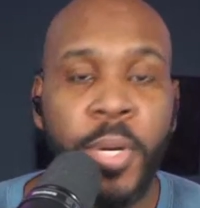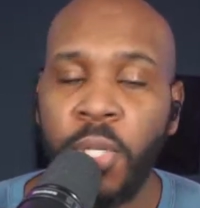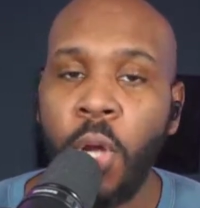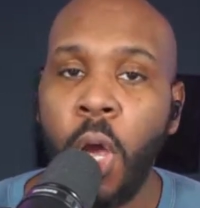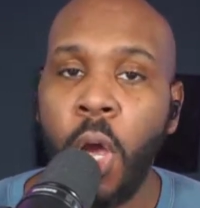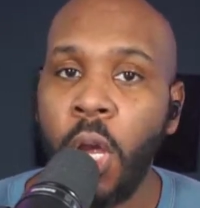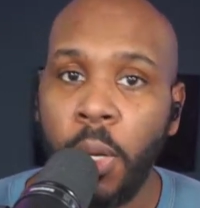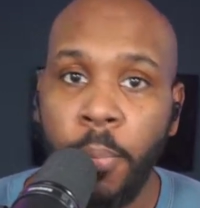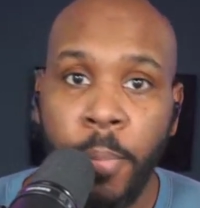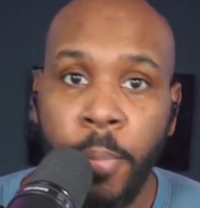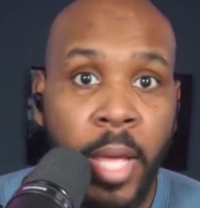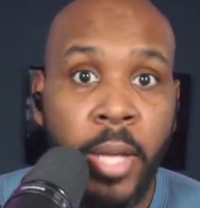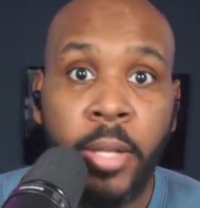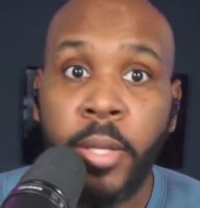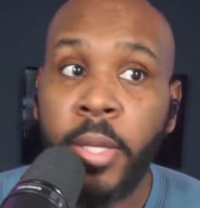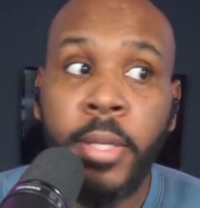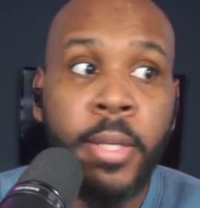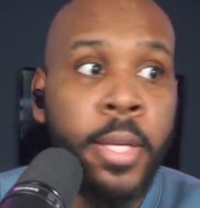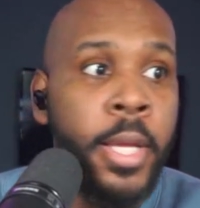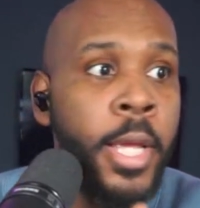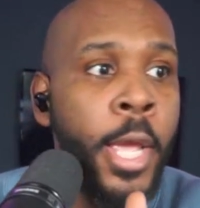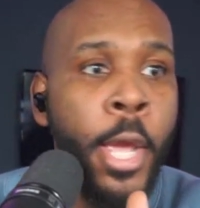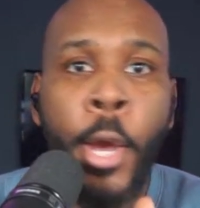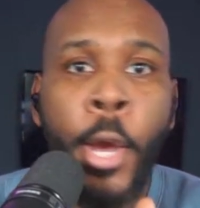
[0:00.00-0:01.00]
talking about, the
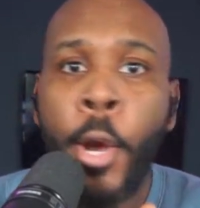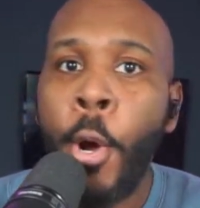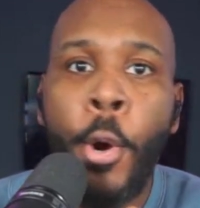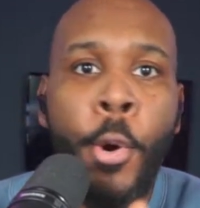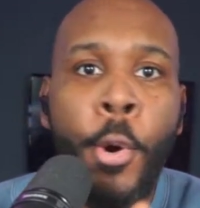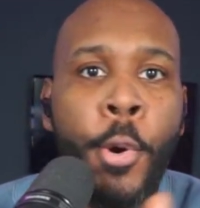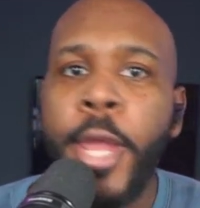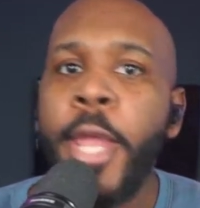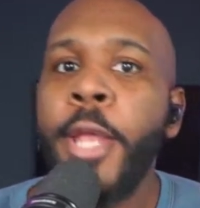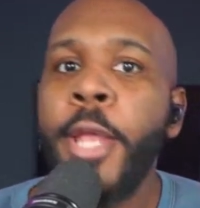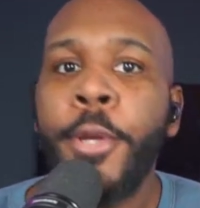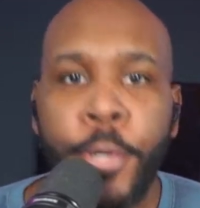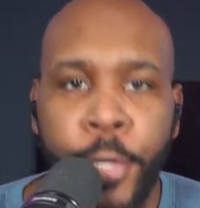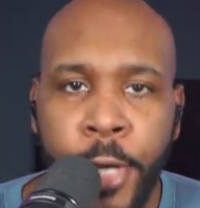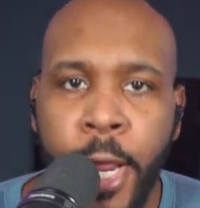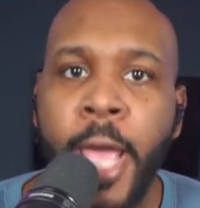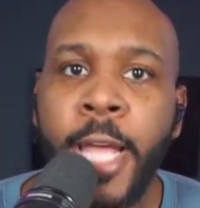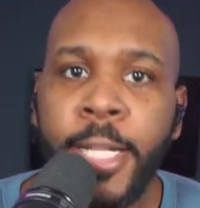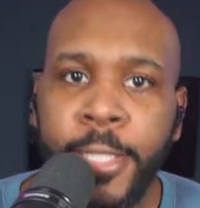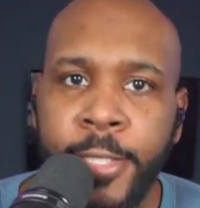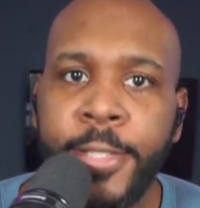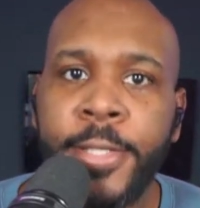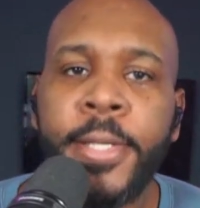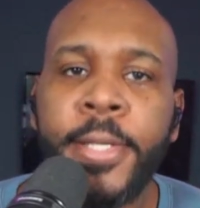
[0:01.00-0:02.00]
whole
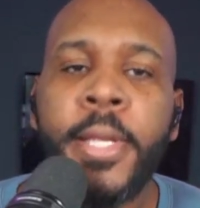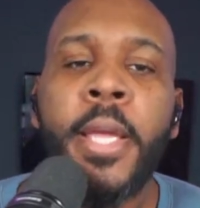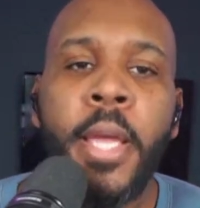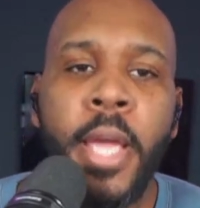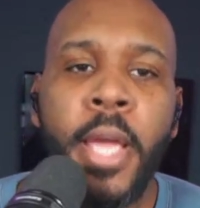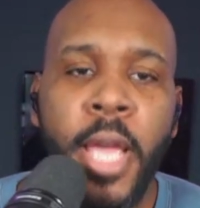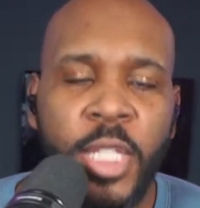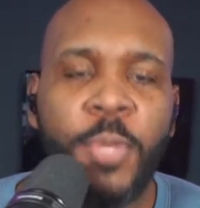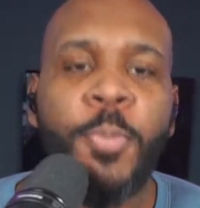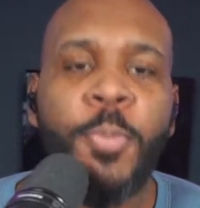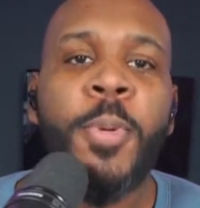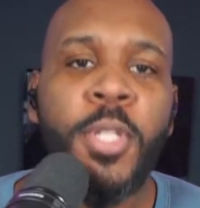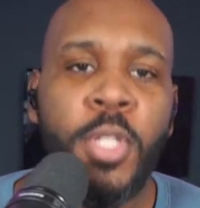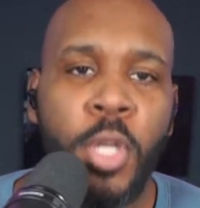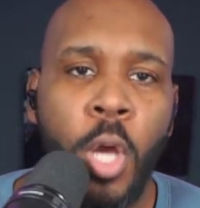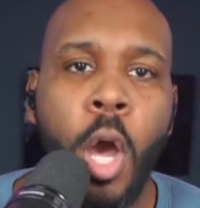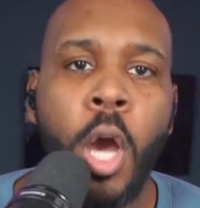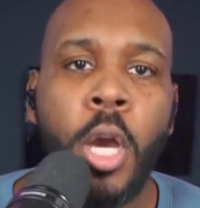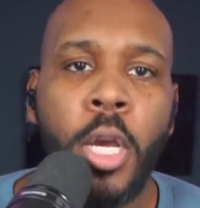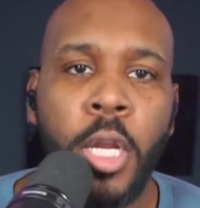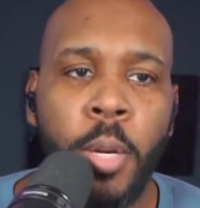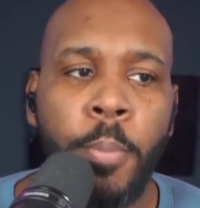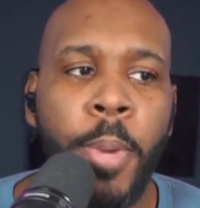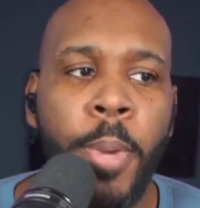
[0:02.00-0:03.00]
internets has been
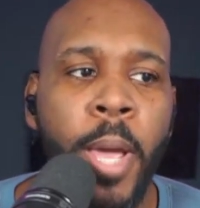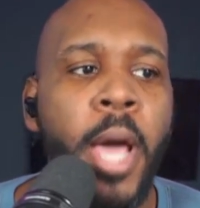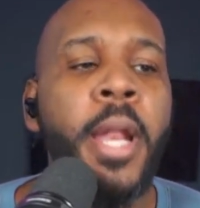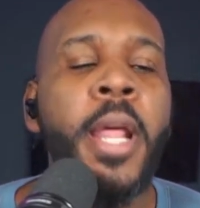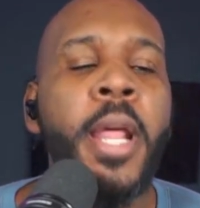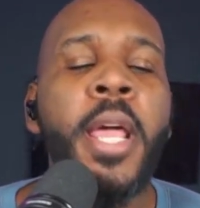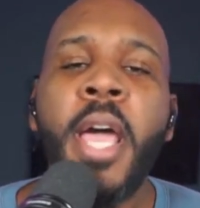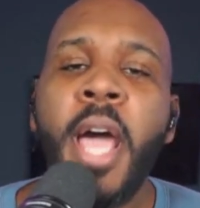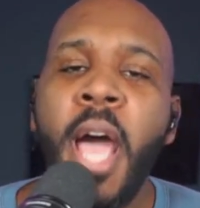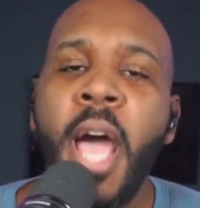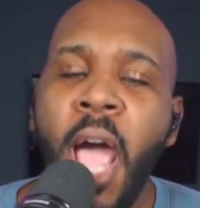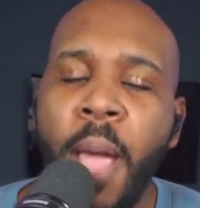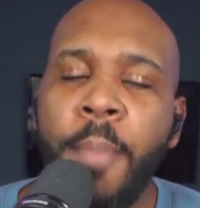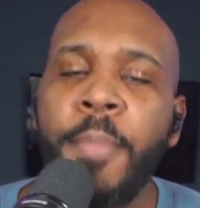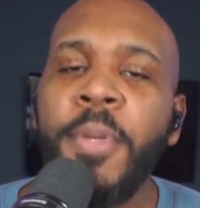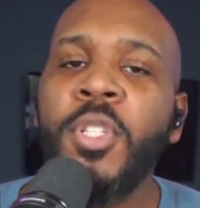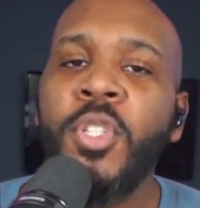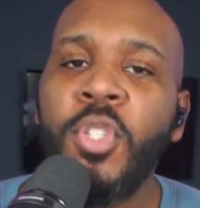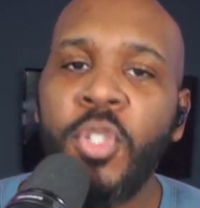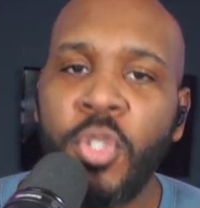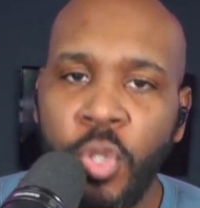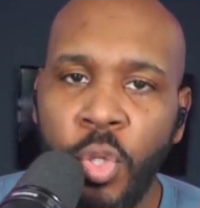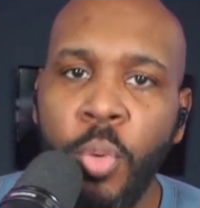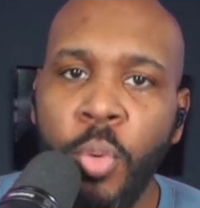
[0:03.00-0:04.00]
talking about, I'm
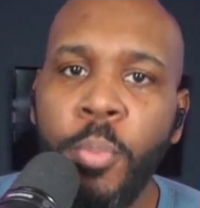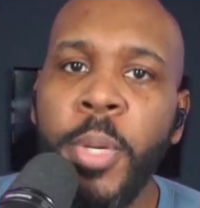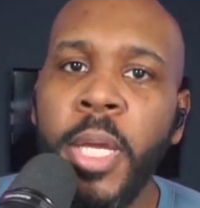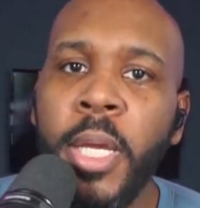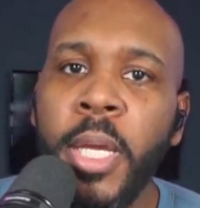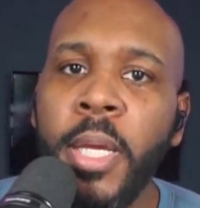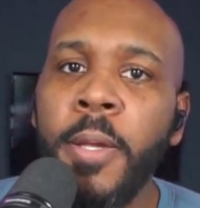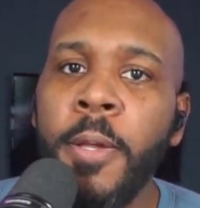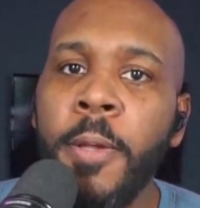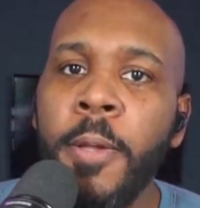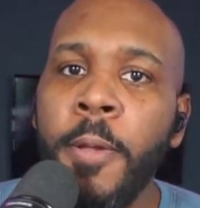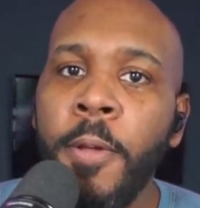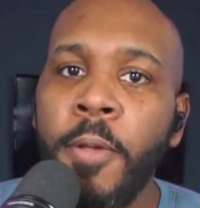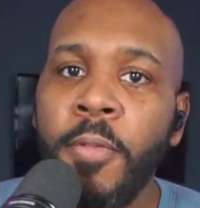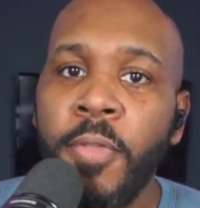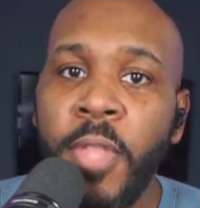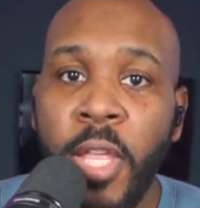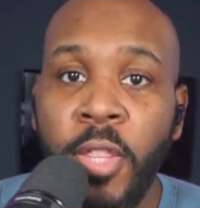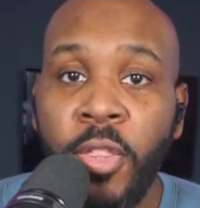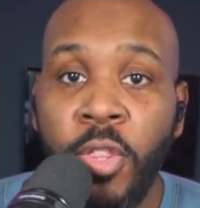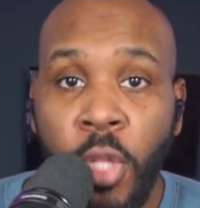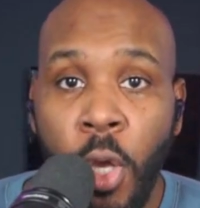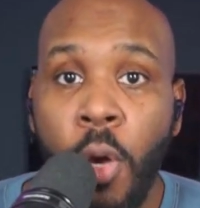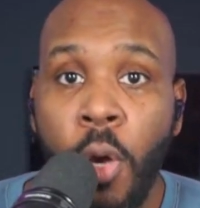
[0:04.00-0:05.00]
assuming
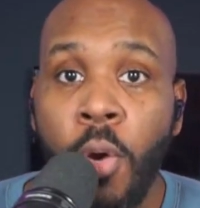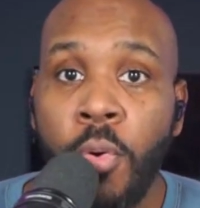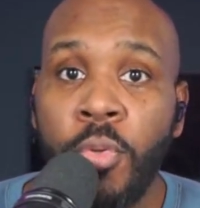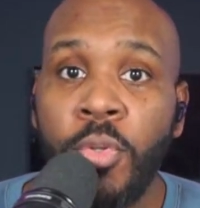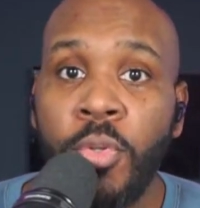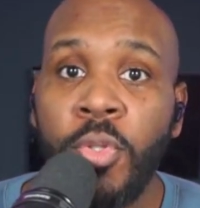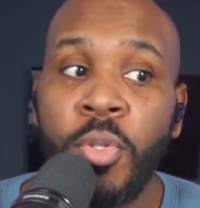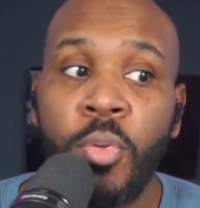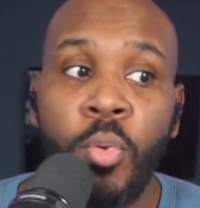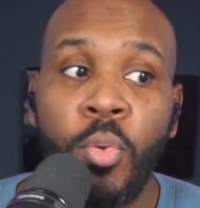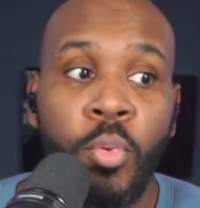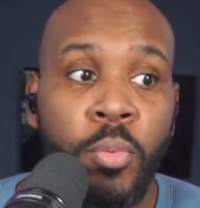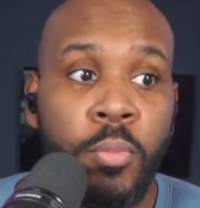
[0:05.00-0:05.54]
that those